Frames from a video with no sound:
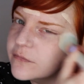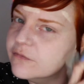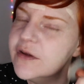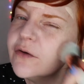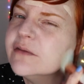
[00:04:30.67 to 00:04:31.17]

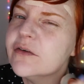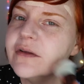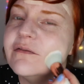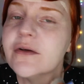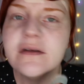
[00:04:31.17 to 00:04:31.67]
very
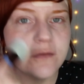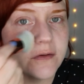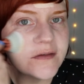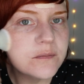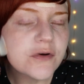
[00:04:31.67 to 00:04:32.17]

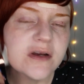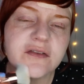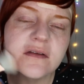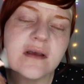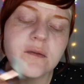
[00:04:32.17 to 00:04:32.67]
first
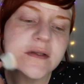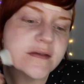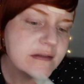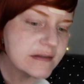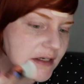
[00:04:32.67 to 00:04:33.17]
impressions, I would
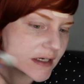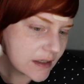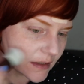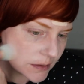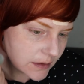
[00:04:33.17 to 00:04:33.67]

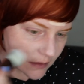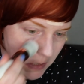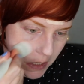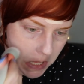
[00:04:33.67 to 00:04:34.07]
say